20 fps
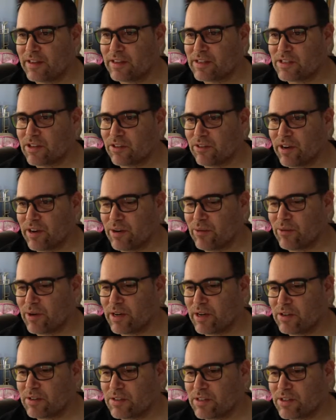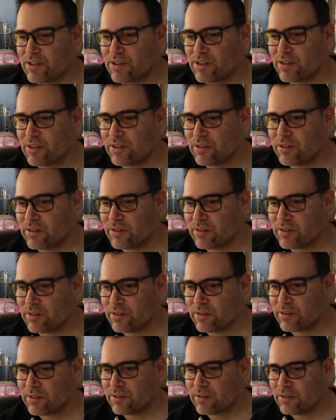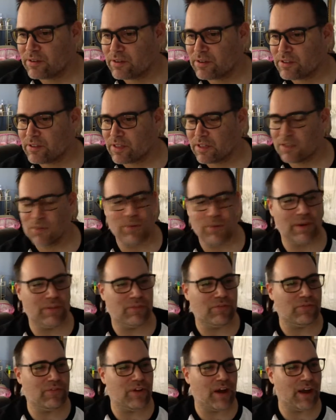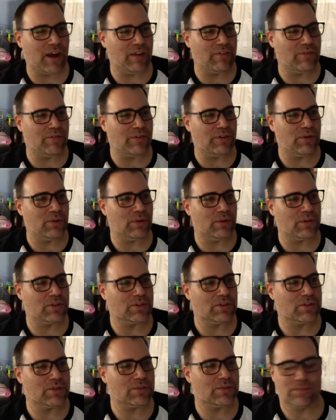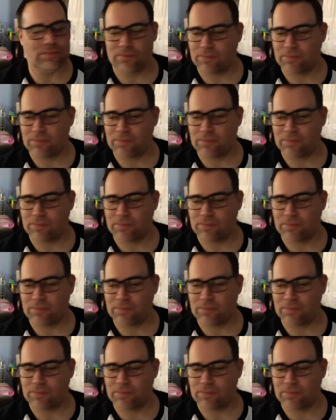Is there anyone else here? It says we have 5 viewers.